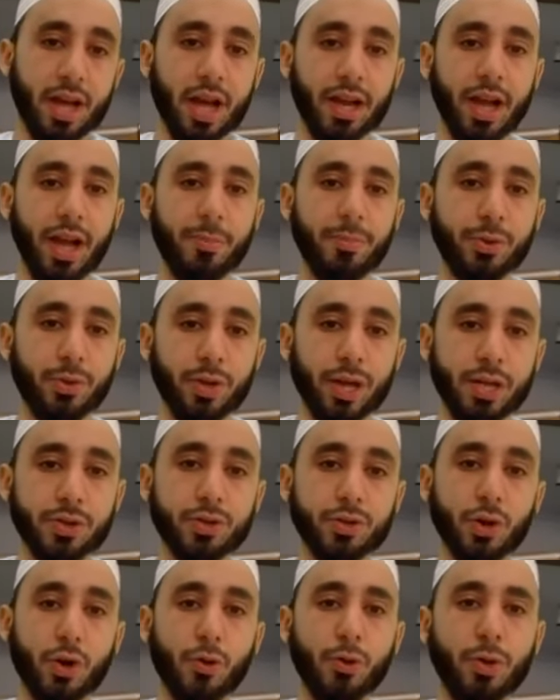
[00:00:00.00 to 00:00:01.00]
Alhamdulillah.
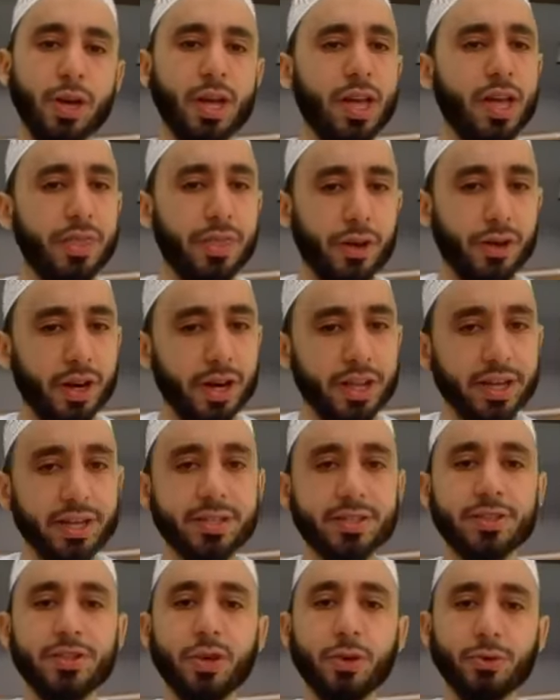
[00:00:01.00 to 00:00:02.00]
So there
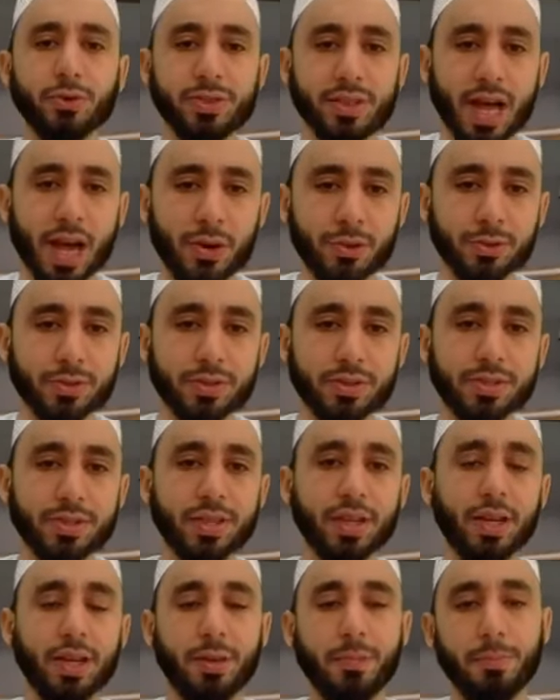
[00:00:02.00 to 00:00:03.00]
is no doubt
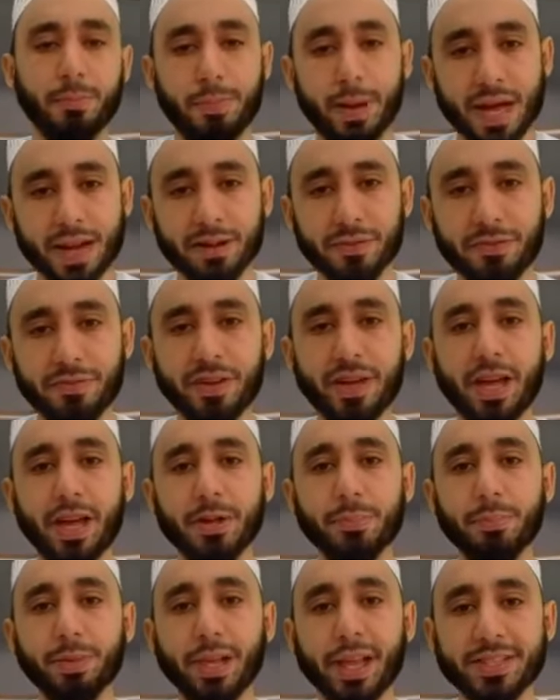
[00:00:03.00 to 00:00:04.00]
benefit
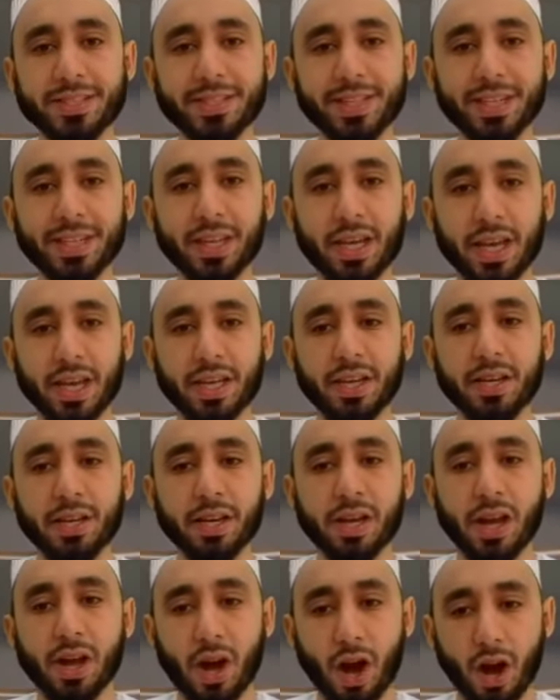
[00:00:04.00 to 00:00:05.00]
and blessing in
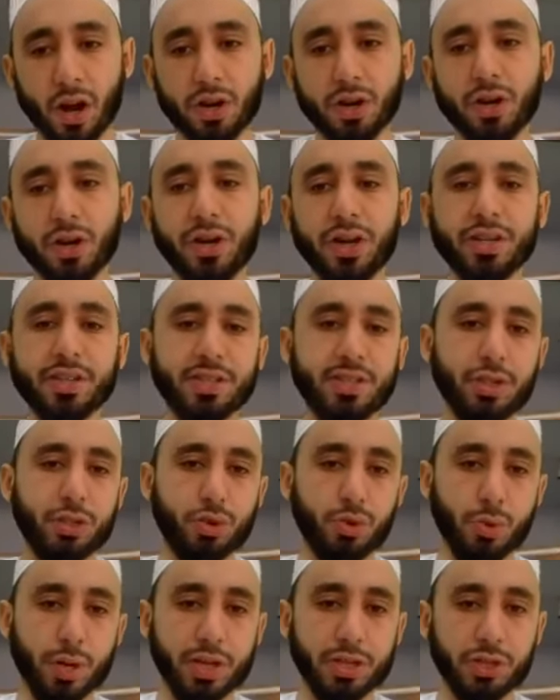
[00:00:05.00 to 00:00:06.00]
our current
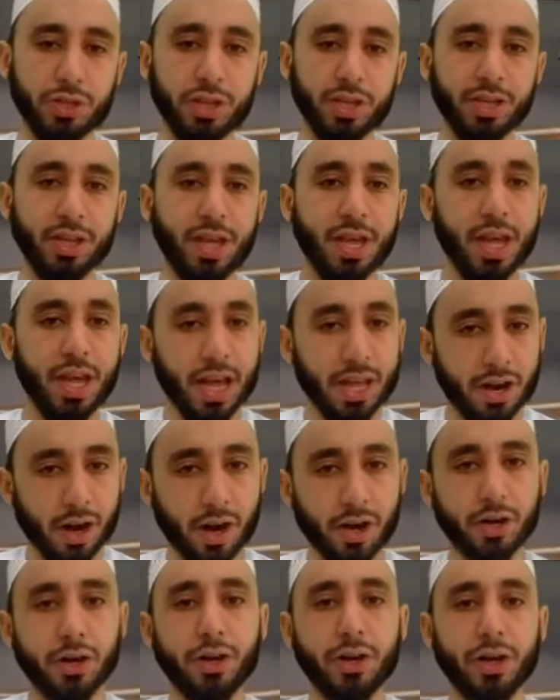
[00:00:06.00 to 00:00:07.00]
situation, in
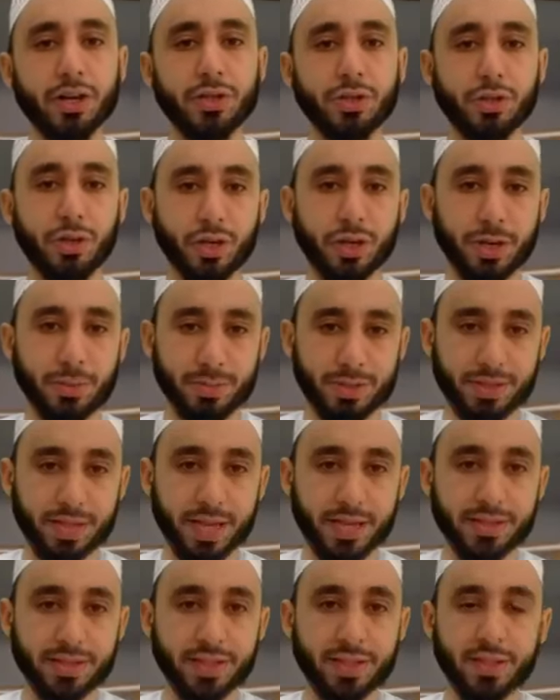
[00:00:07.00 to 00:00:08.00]
our current
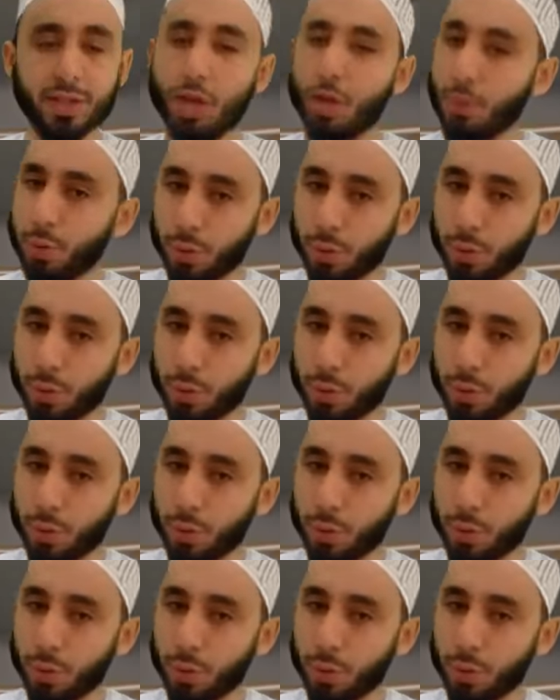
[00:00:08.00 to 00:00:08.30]
circumstances.